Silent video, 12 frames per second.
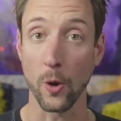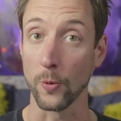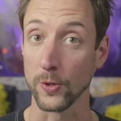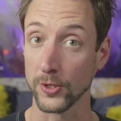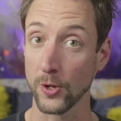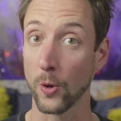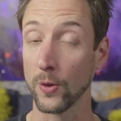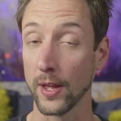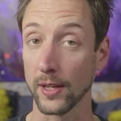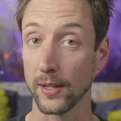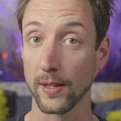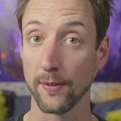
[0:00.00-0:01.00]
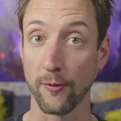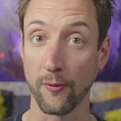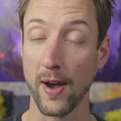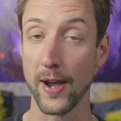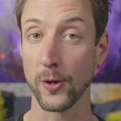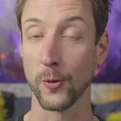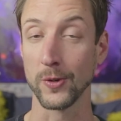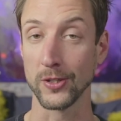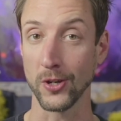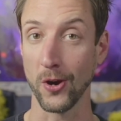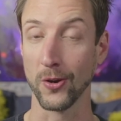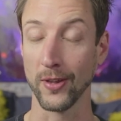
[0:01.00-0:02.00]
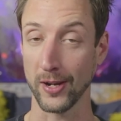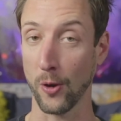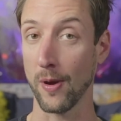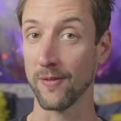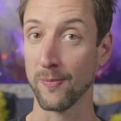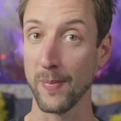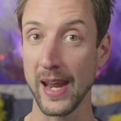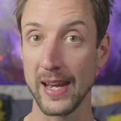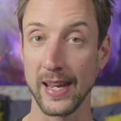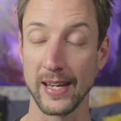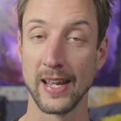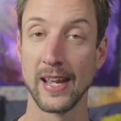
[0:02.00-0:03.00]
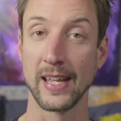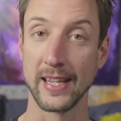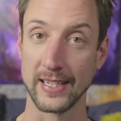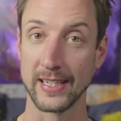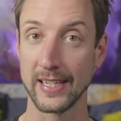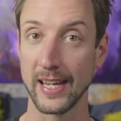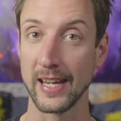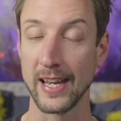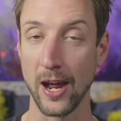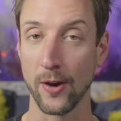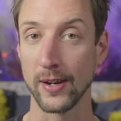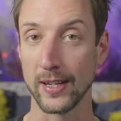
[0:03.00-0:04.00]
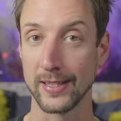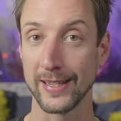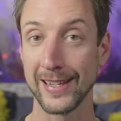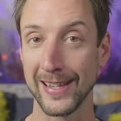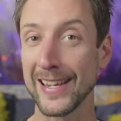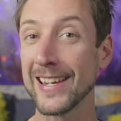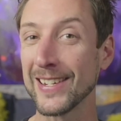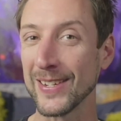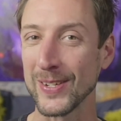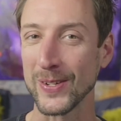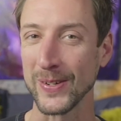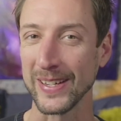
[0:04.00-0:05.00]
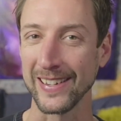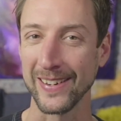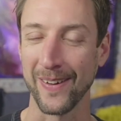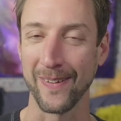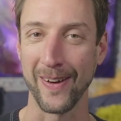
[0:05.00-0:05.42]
There's no like final result. Like oh, I've made it. This is it. Now it gets e the easy street. You know, I don't